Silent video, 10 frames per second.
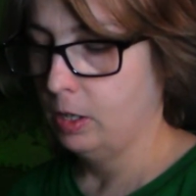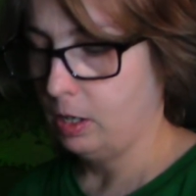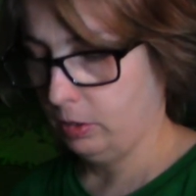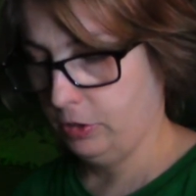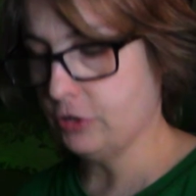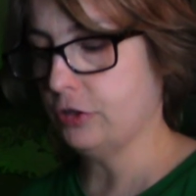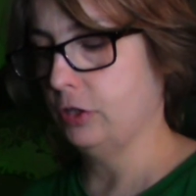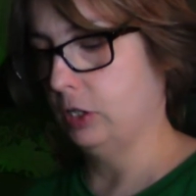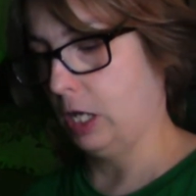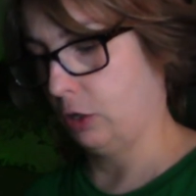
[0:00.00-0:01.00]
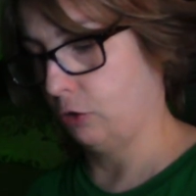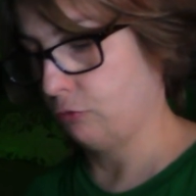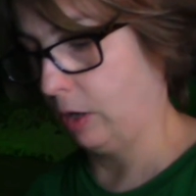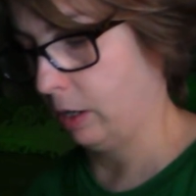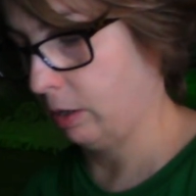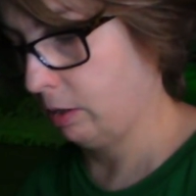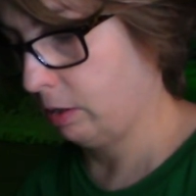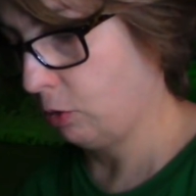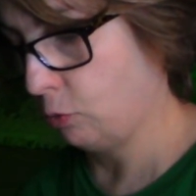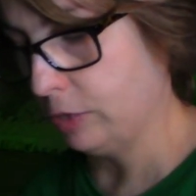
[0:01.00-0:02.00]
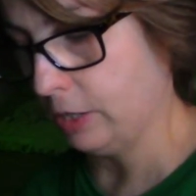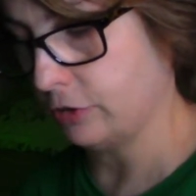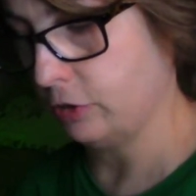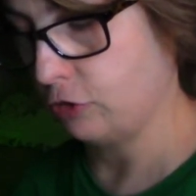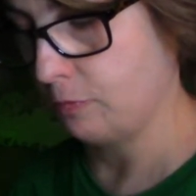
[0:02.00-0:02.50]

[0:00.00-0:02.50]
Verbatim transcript: And this and the lugger, great Odysseus, your